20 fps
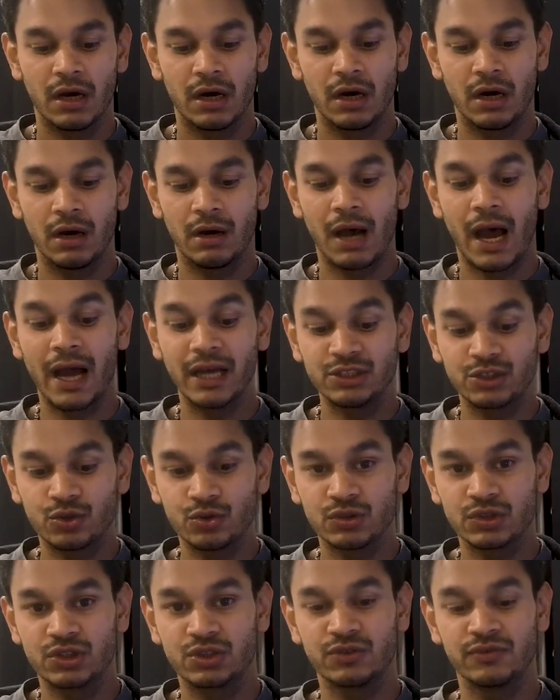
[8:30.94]
uh, I
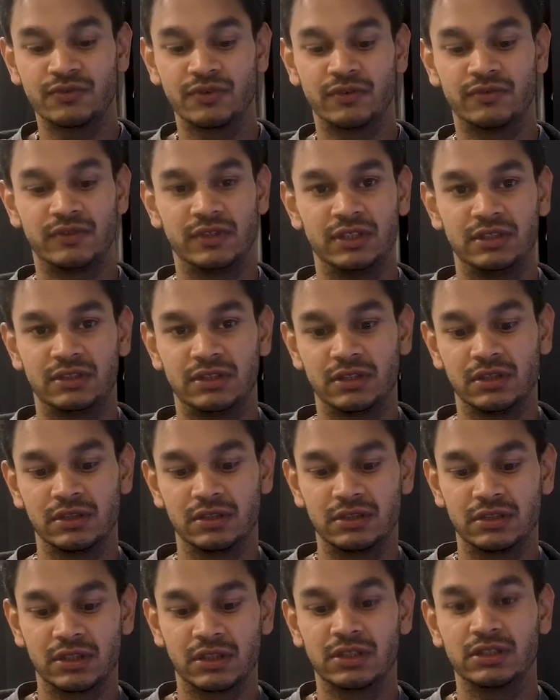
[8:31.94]
chose 250
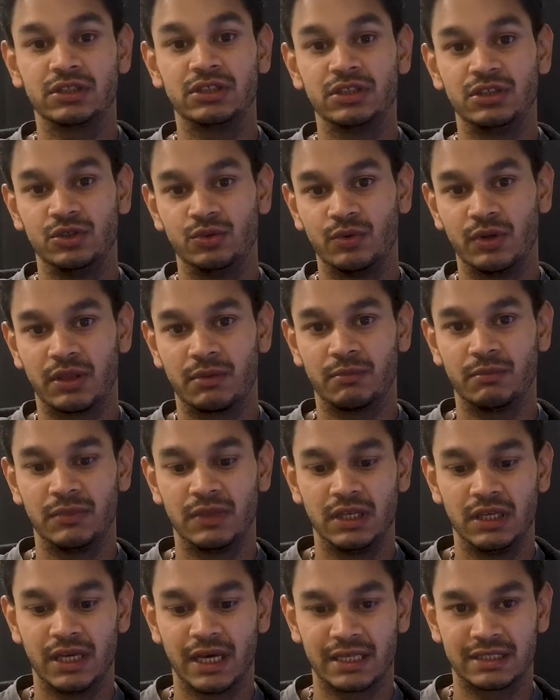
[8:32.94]
to, to continue
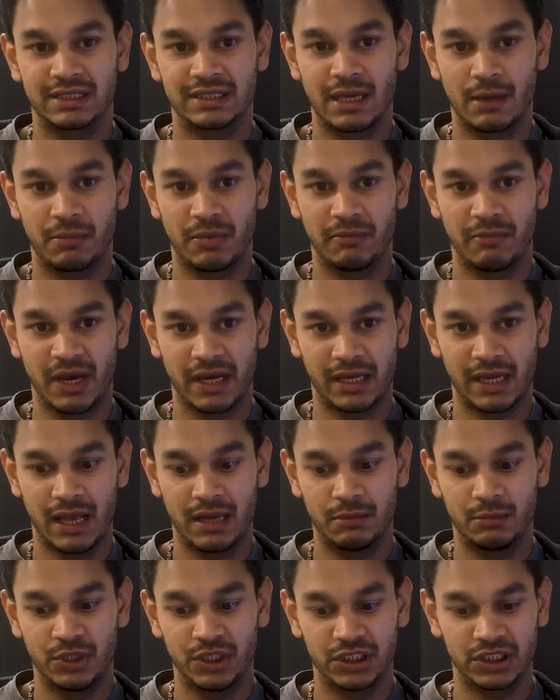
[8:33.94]
with the next step of my
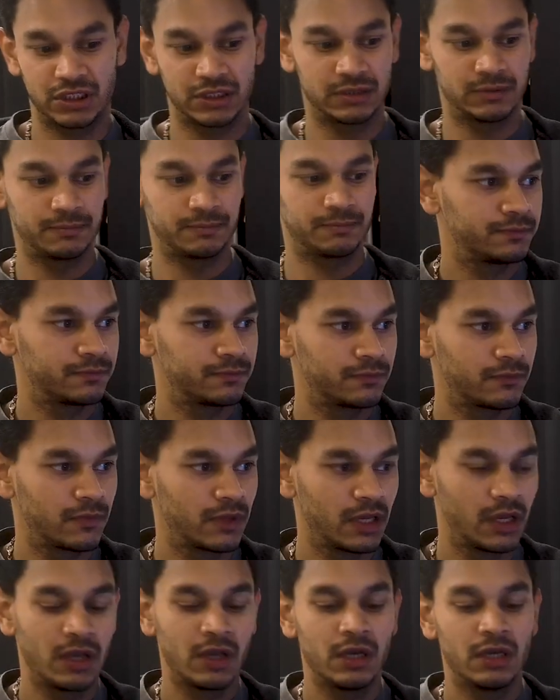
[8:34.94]
calibration
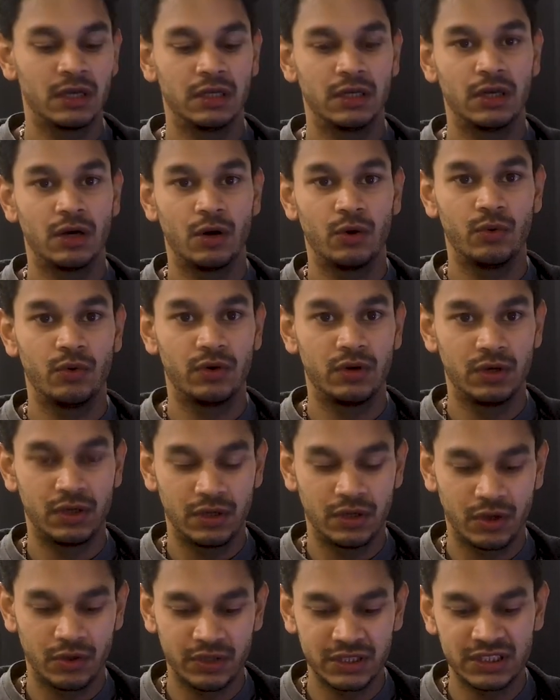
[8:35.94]
now
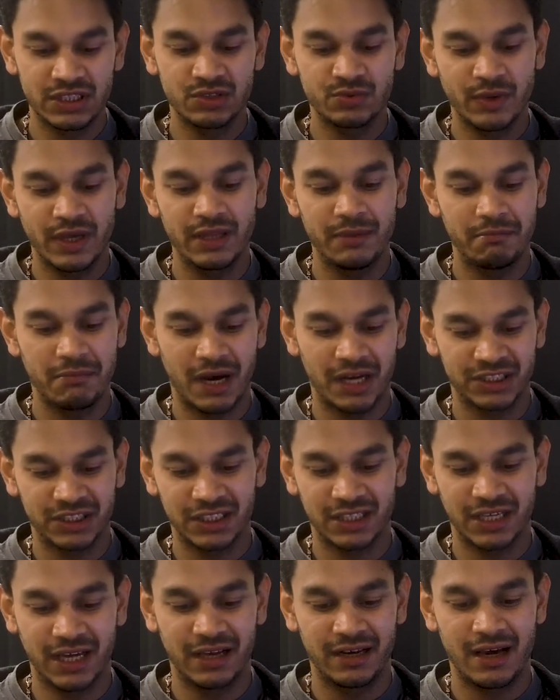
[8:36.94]
now this is where the
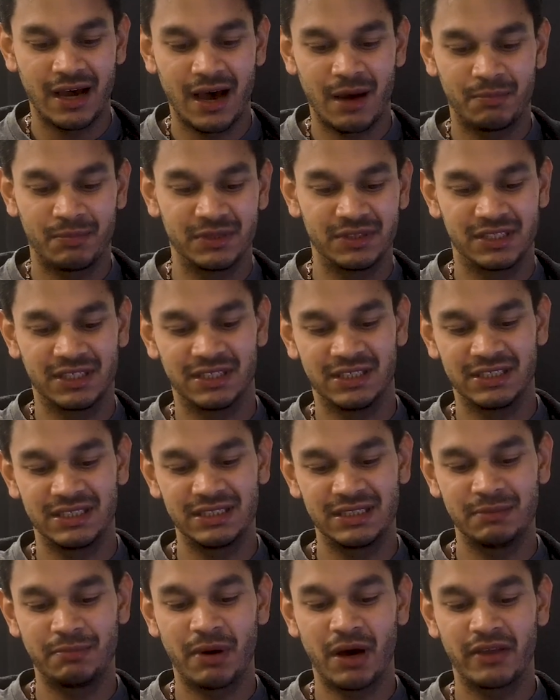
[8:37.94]
magic kind of happens and this
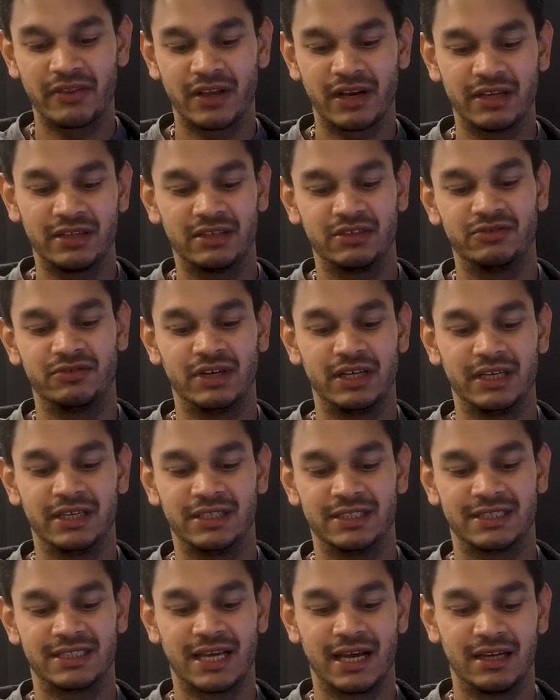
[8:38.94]
is the part that I didn't really
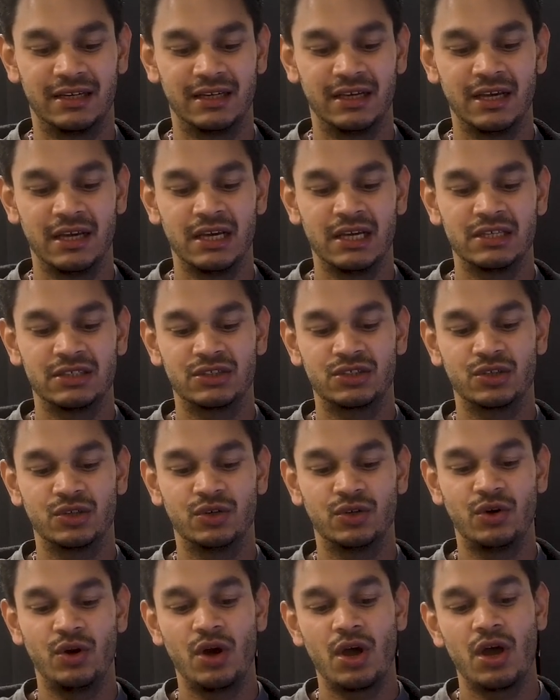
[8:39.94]
understand
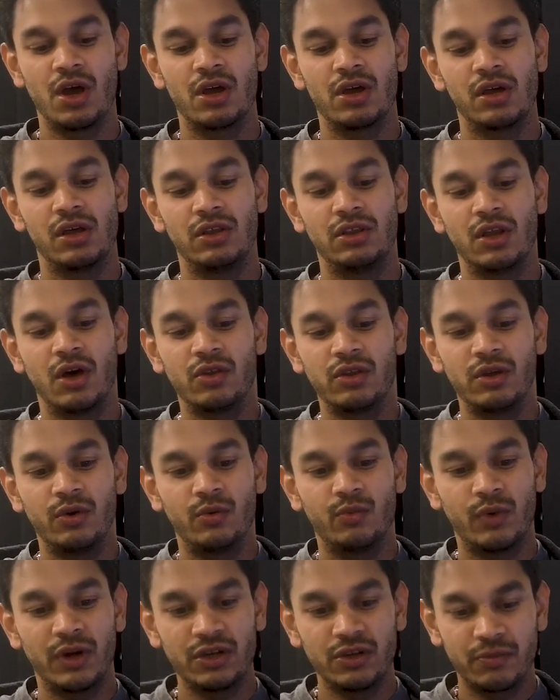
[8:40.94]
so now
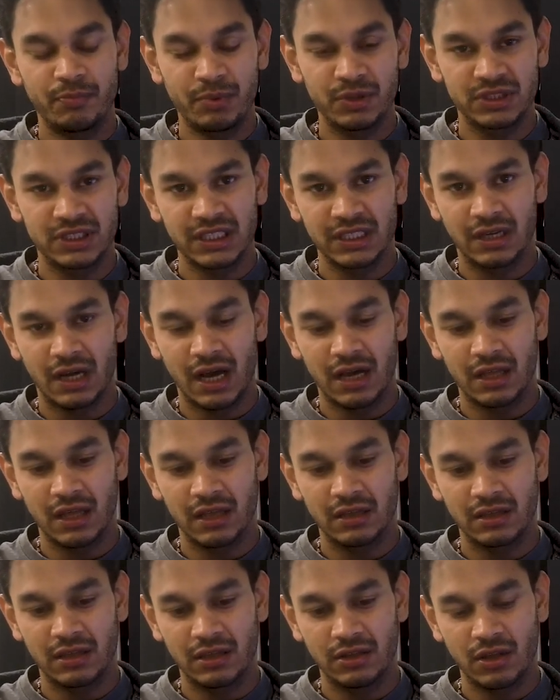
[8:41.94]
that when you're printing uh,
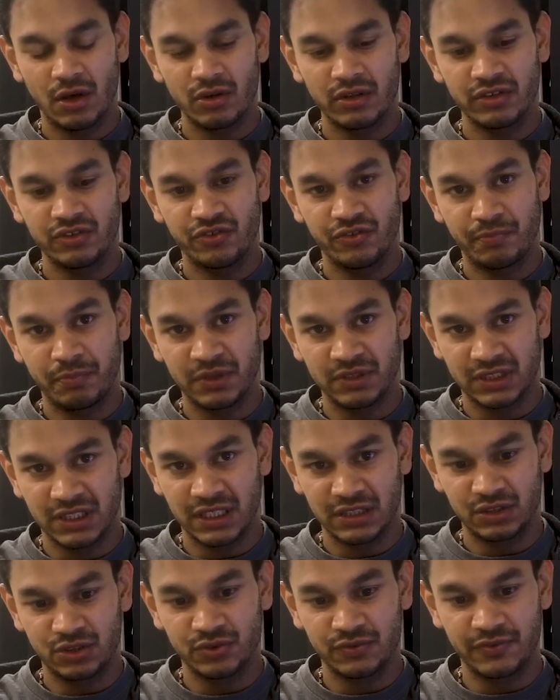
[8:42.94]
now that you've
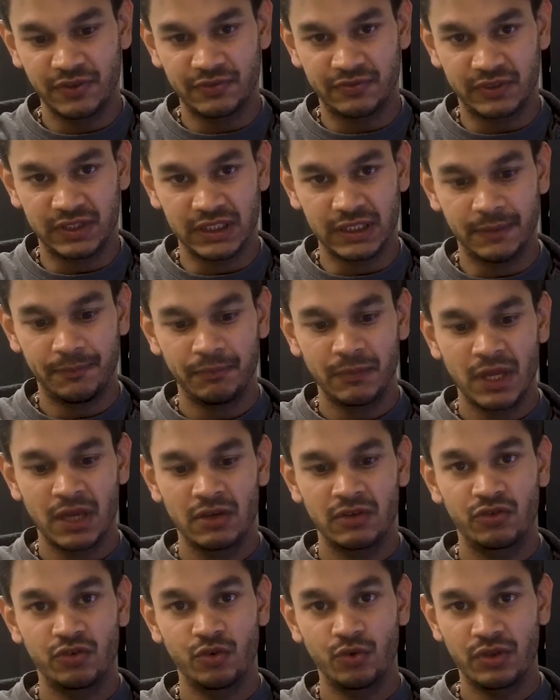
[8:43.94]
printed at 250
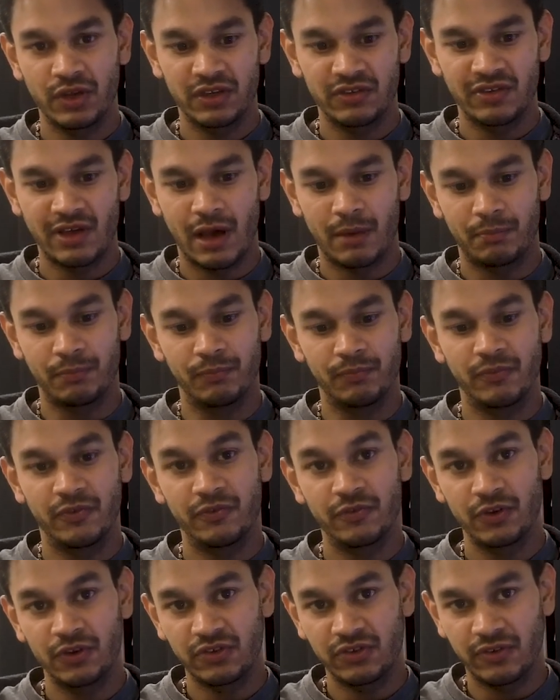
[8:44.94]
two things happen
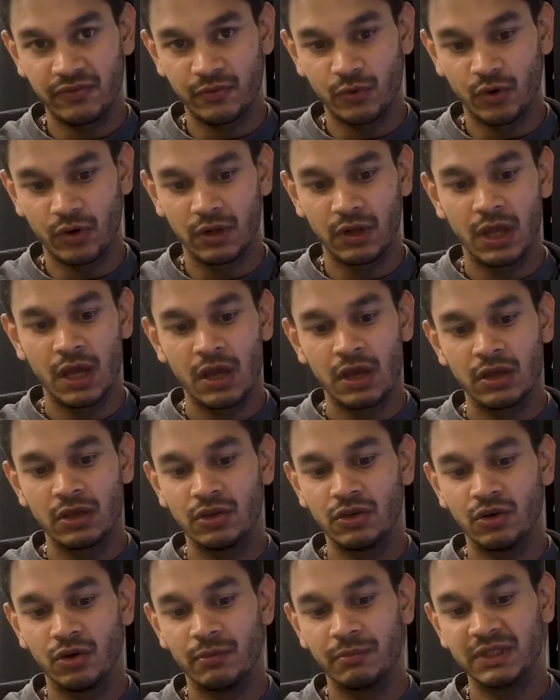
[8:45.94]
first of all
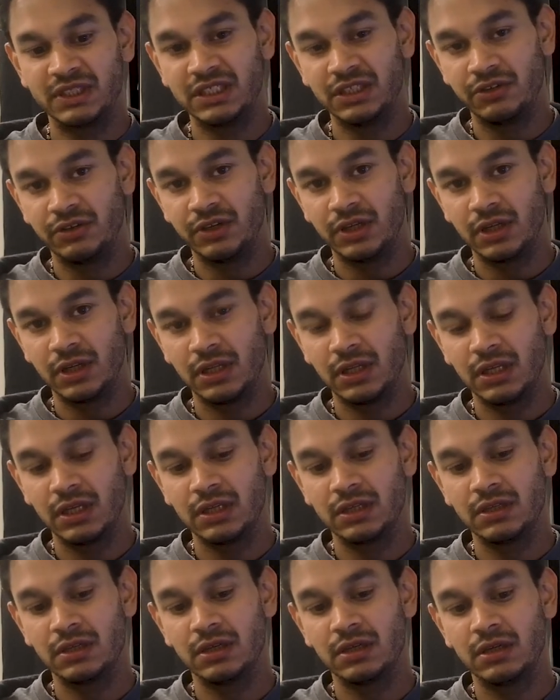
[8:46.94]
your material
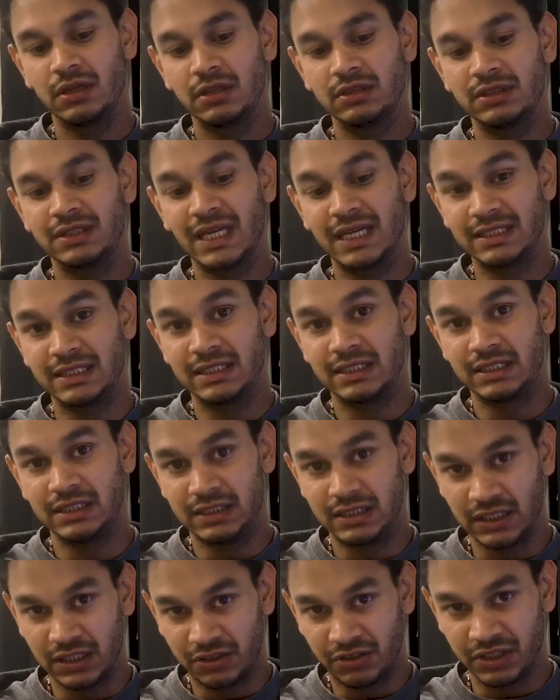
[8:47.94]
density
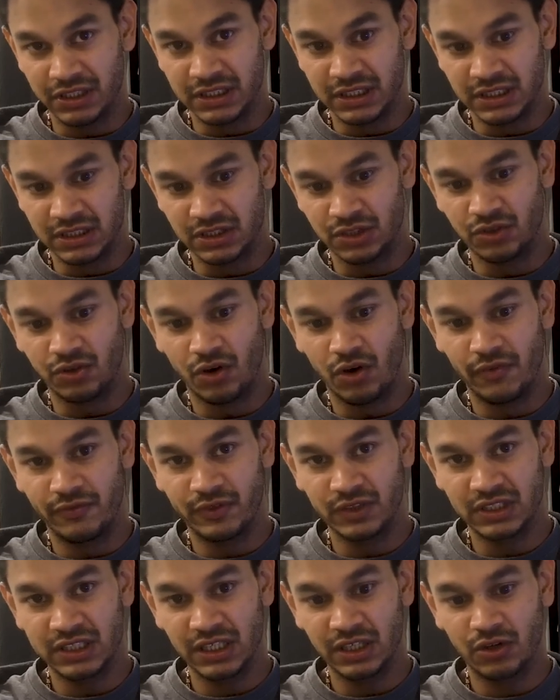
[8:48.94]
decreases, you're
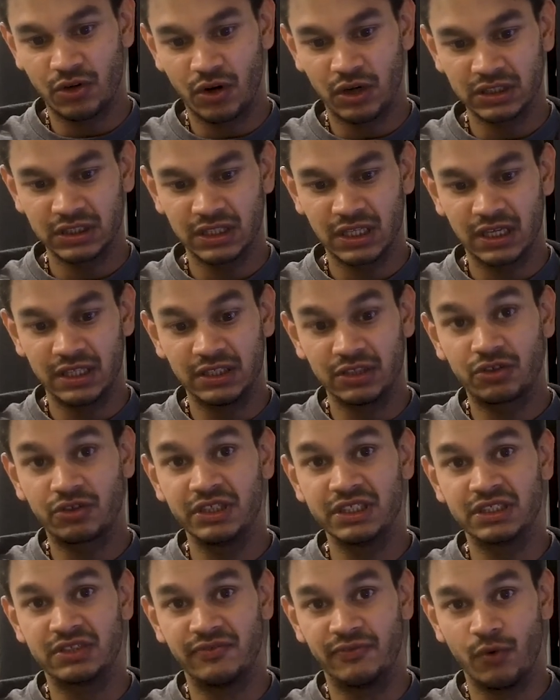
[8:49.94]
obviously got an
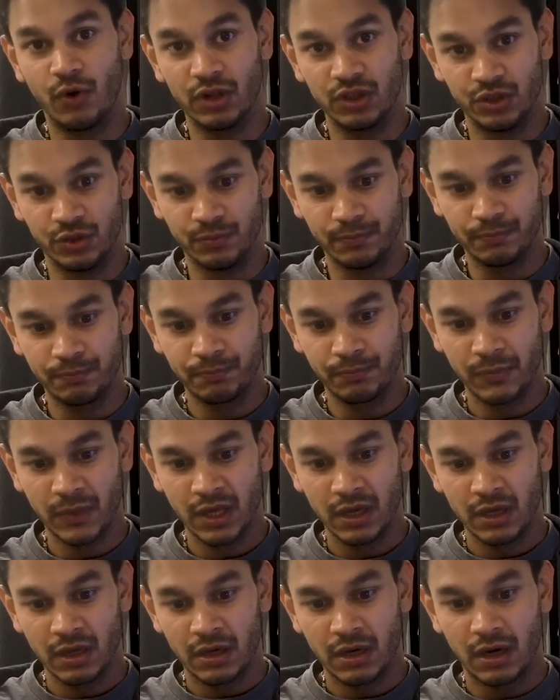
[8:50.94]
increased volume
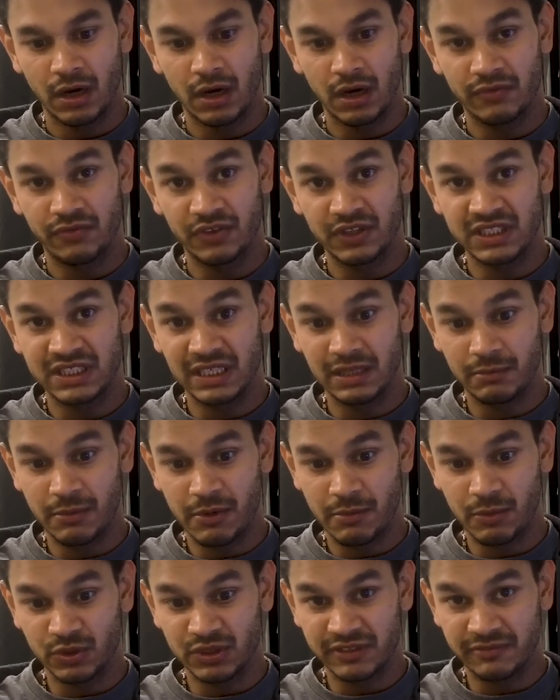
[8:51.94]
uh, for the
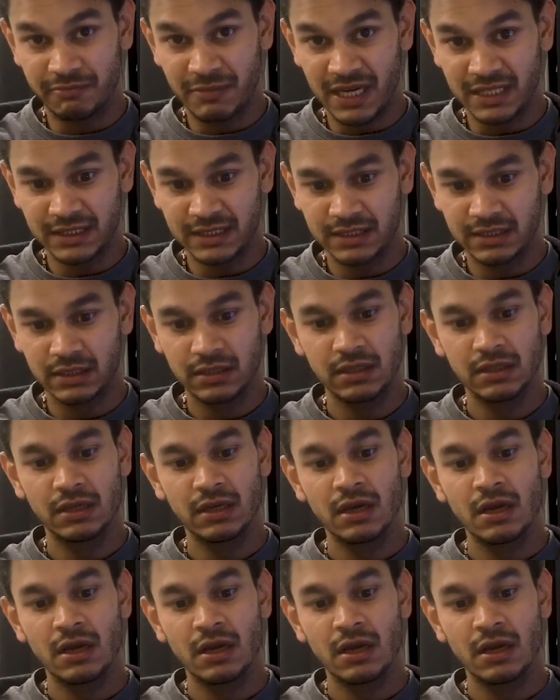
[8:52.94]
same amount of mass,